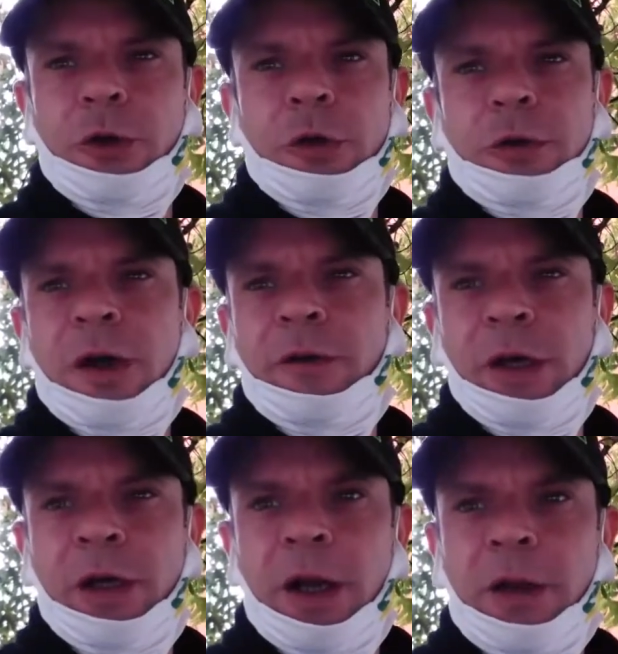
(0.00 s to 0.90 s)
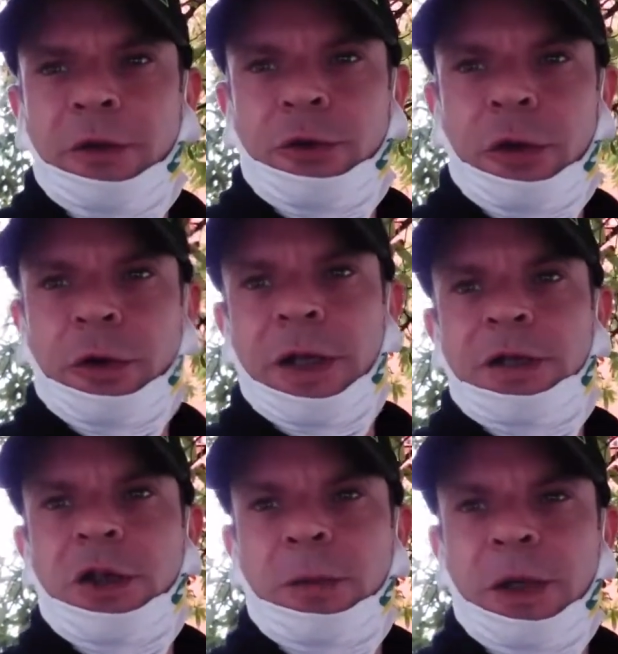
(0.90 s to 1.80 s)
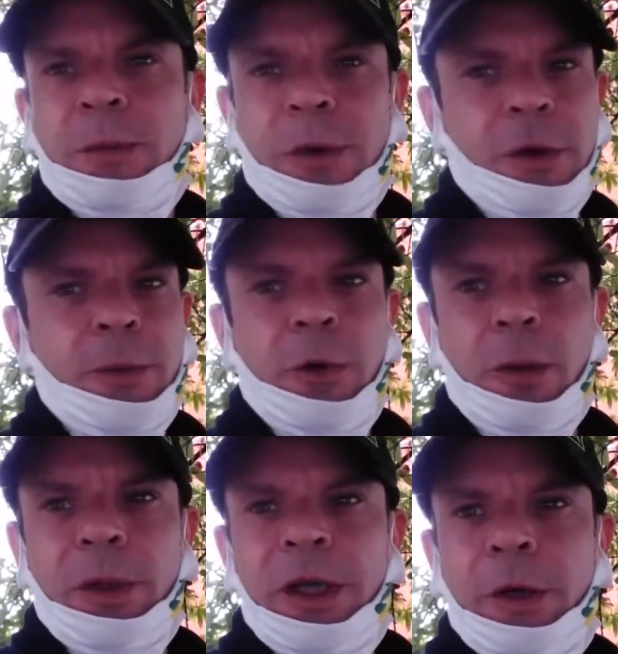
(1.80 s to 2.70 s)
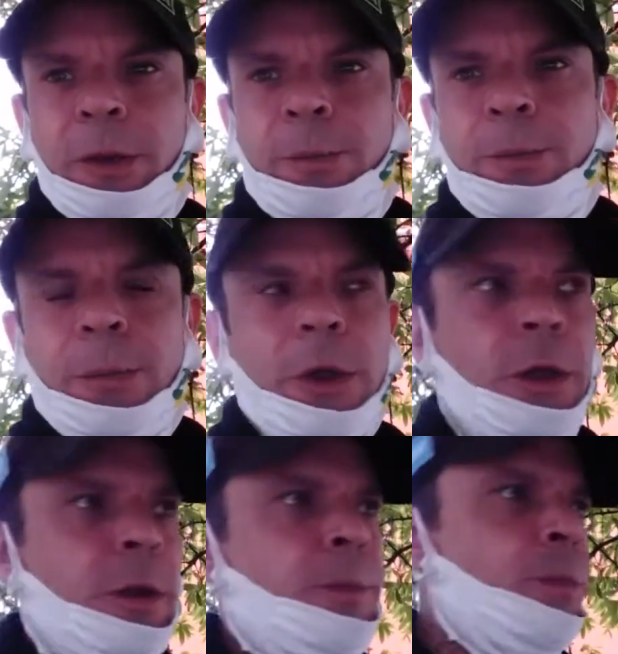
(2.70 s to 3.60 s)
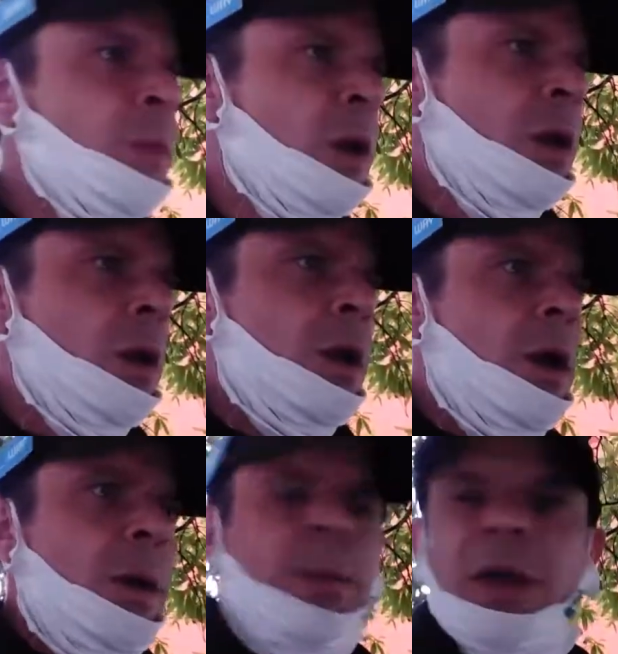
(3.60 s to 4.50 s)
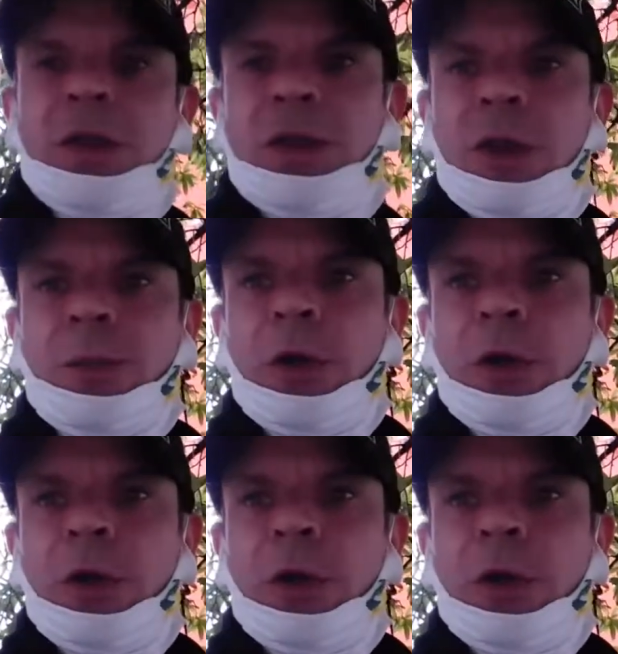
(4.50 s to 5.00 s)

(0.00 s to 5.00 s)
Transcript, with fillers: truck driver getting out of the truck next to me. Y'all can probably hear him, but uh, pick this up